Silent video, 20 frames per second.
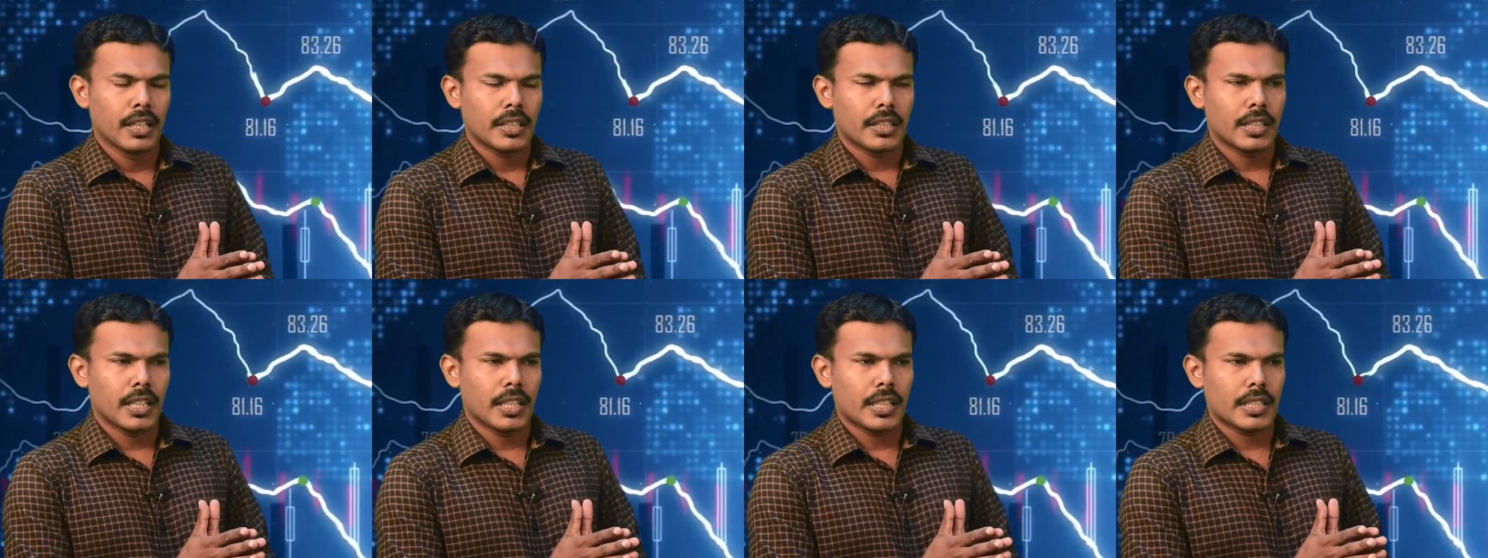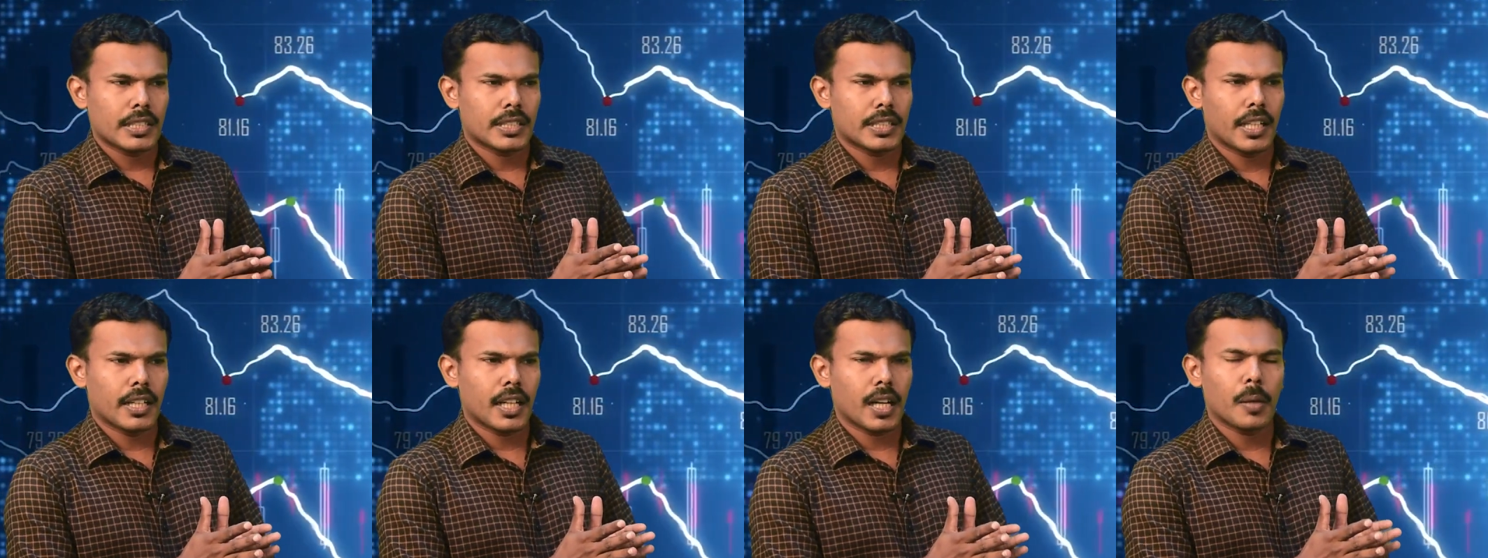the
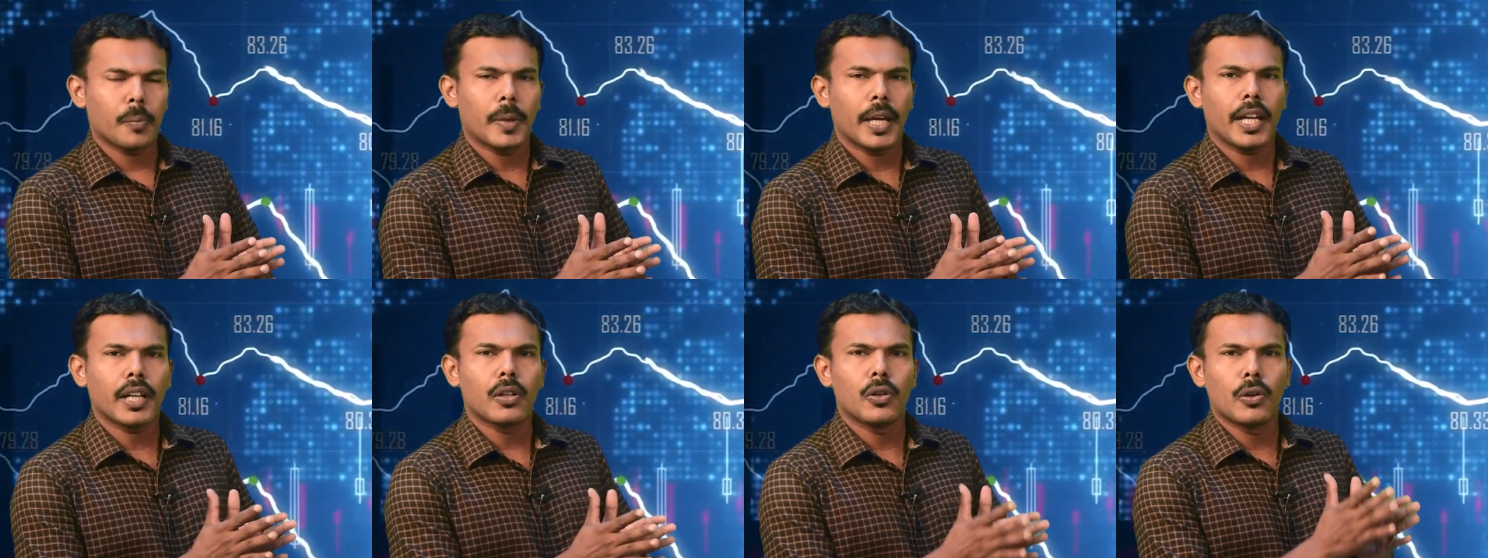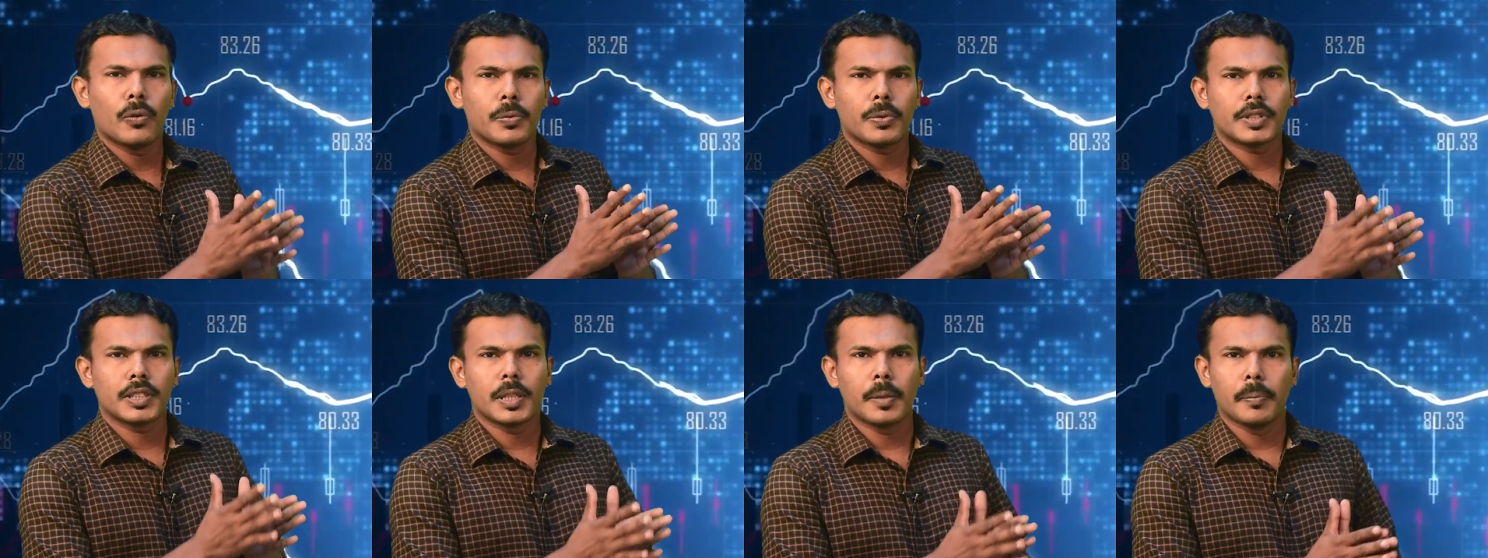Central Bank
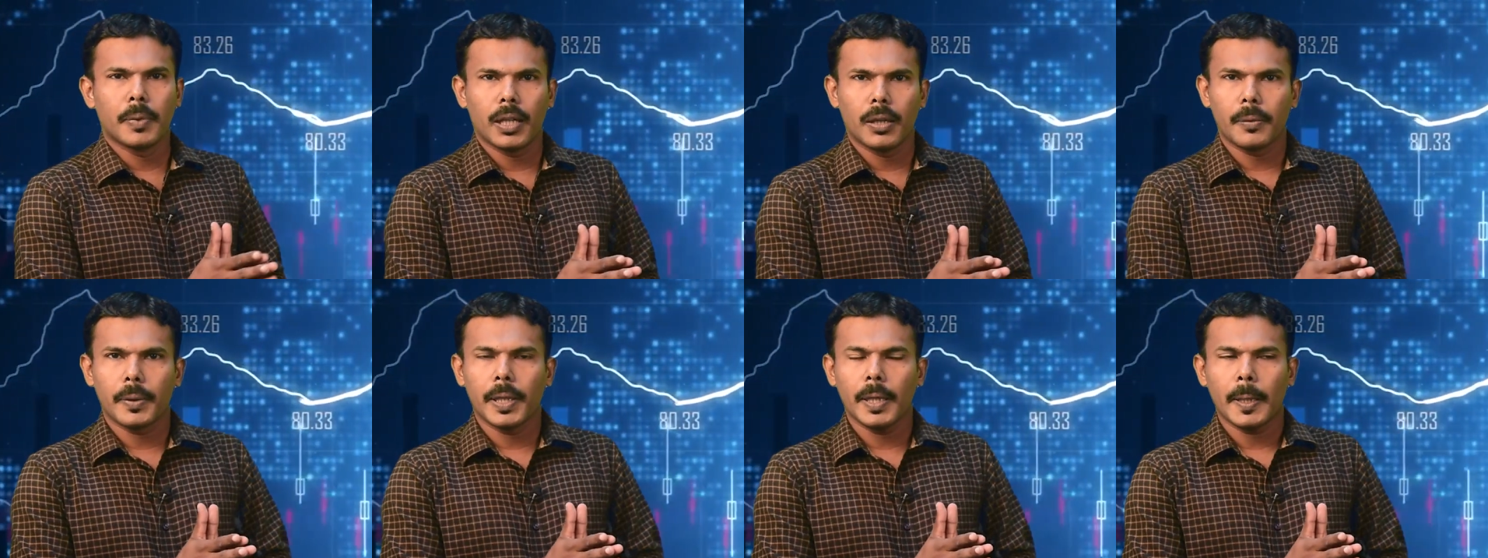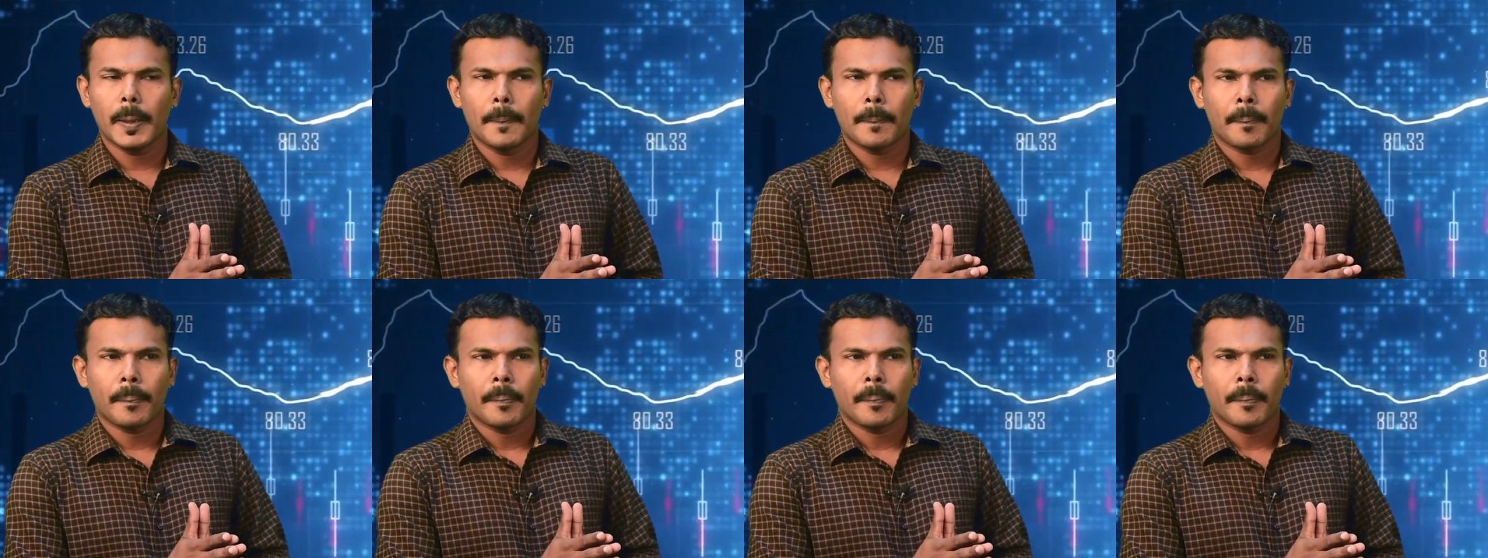of Zimbabwe